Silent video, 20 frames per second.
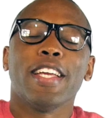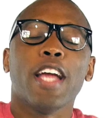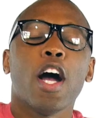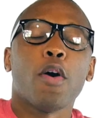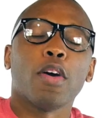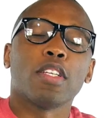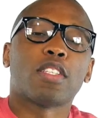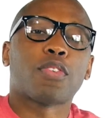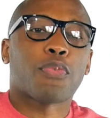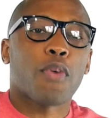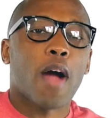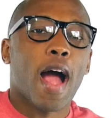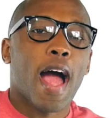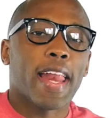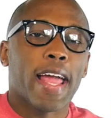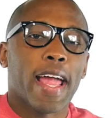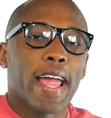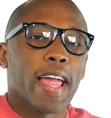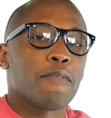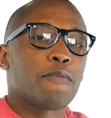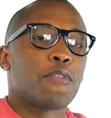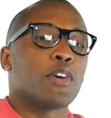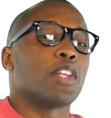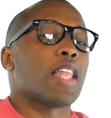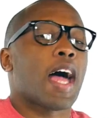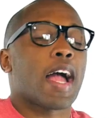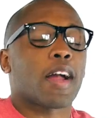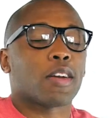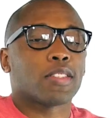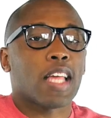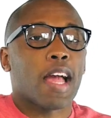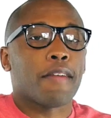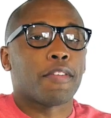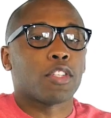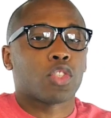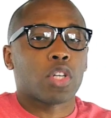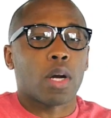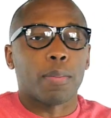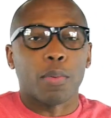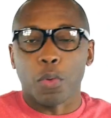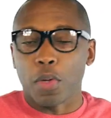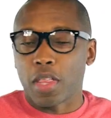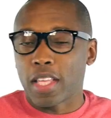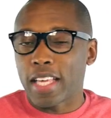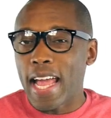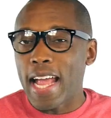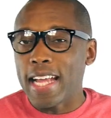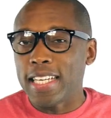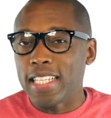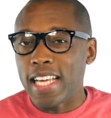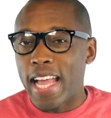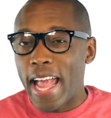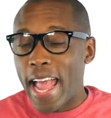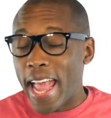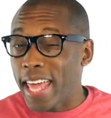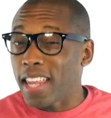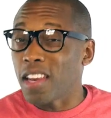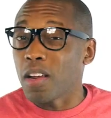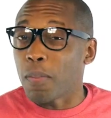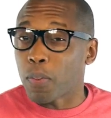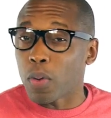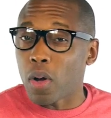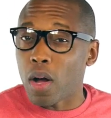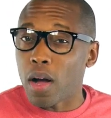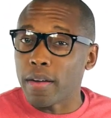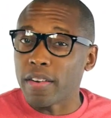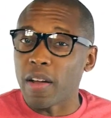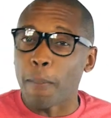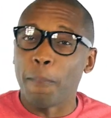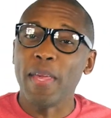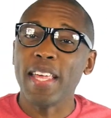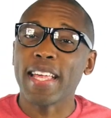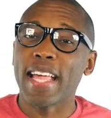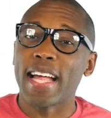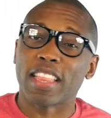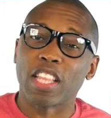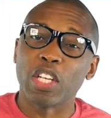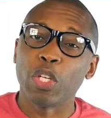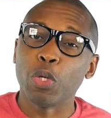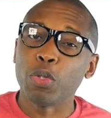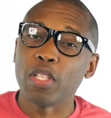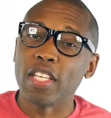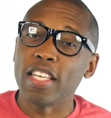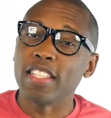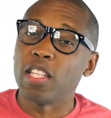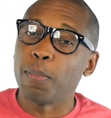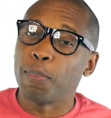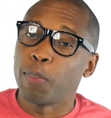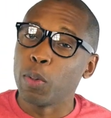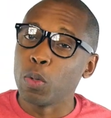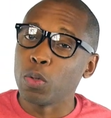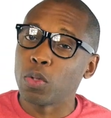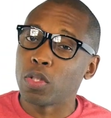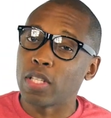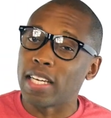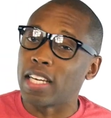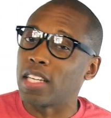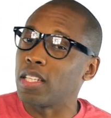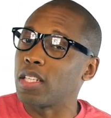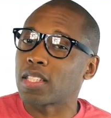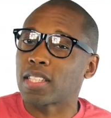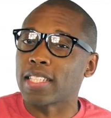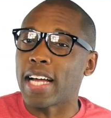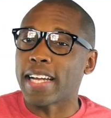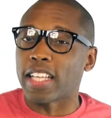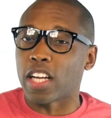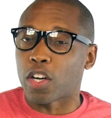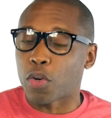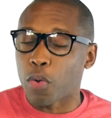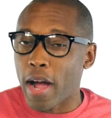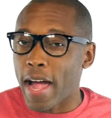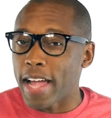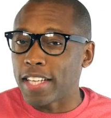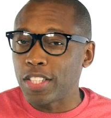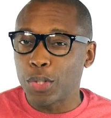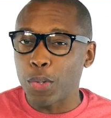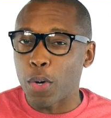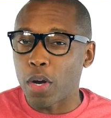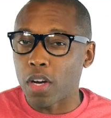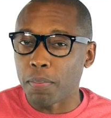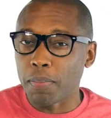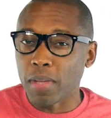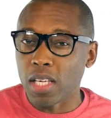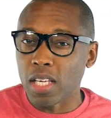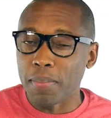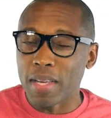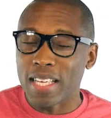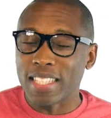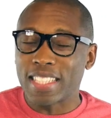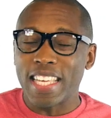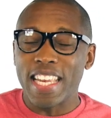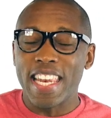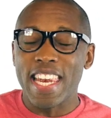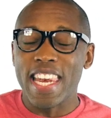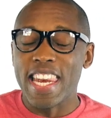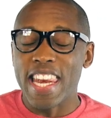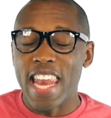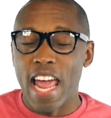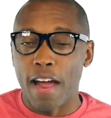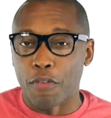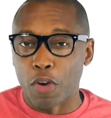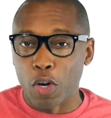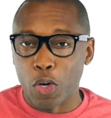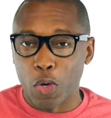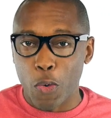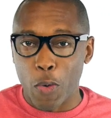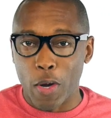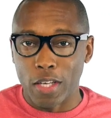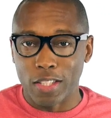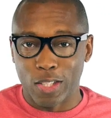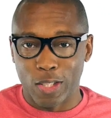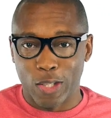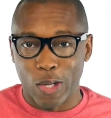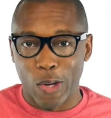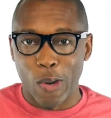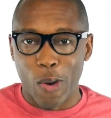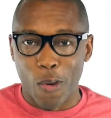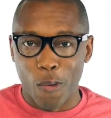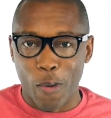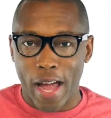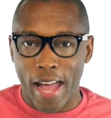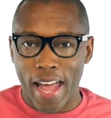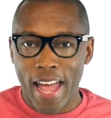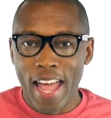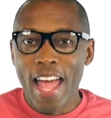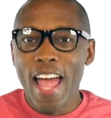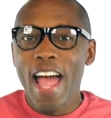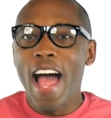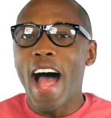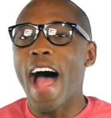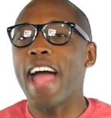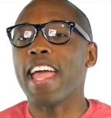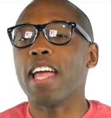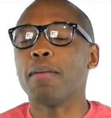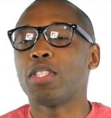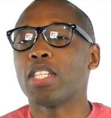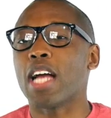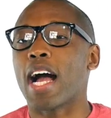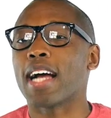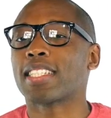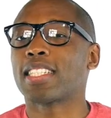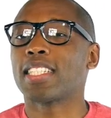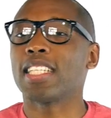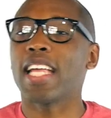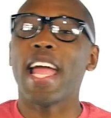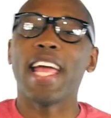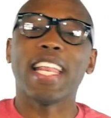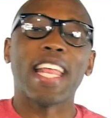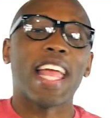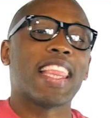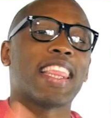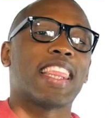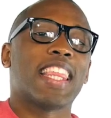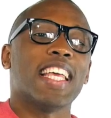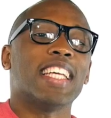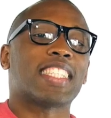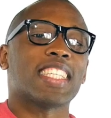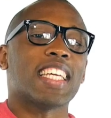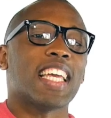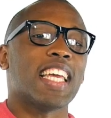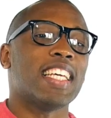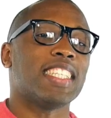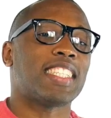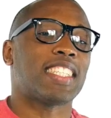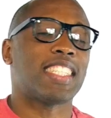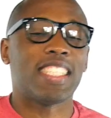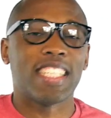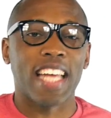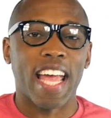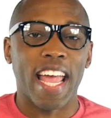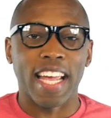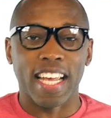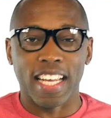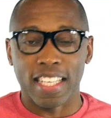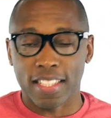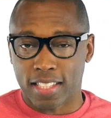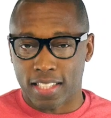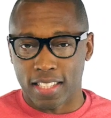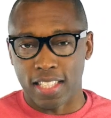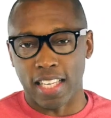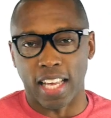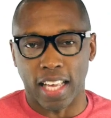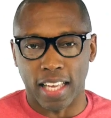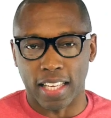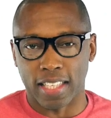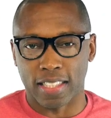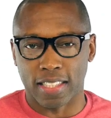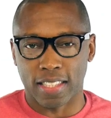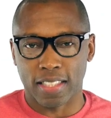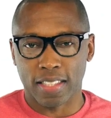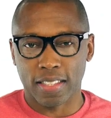Yo, it's Friday, and Footlocker's having trouble with KD and LeBron, a peek at the new Yeezy Boost, and it looks like the crying Jordan meme is never going to go away. I am Jacques Slade, and this is Today in Sneaks.